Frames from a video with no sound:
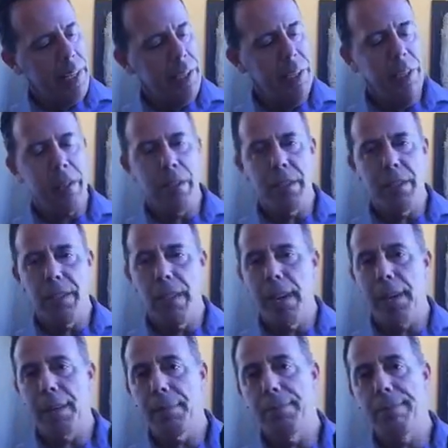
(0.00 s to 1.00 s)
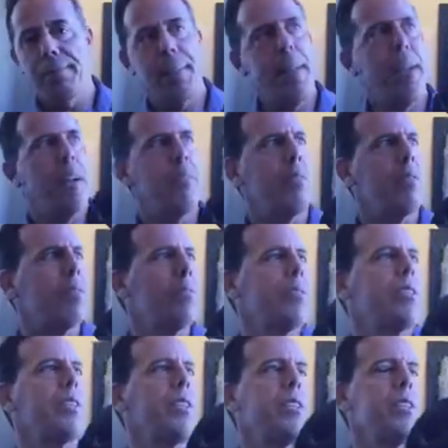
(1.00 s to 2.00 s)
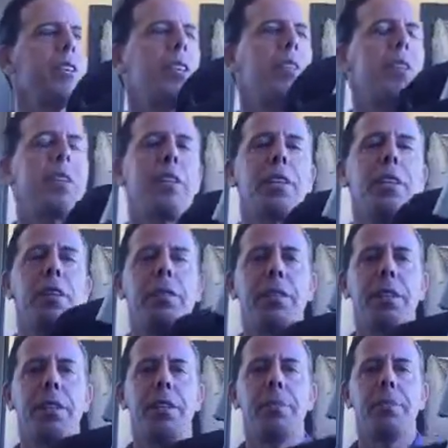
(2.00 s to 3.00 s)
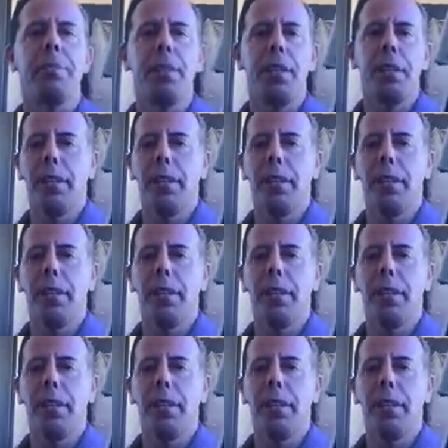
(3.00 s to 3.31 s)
easier to not have those things on there. You don't need them.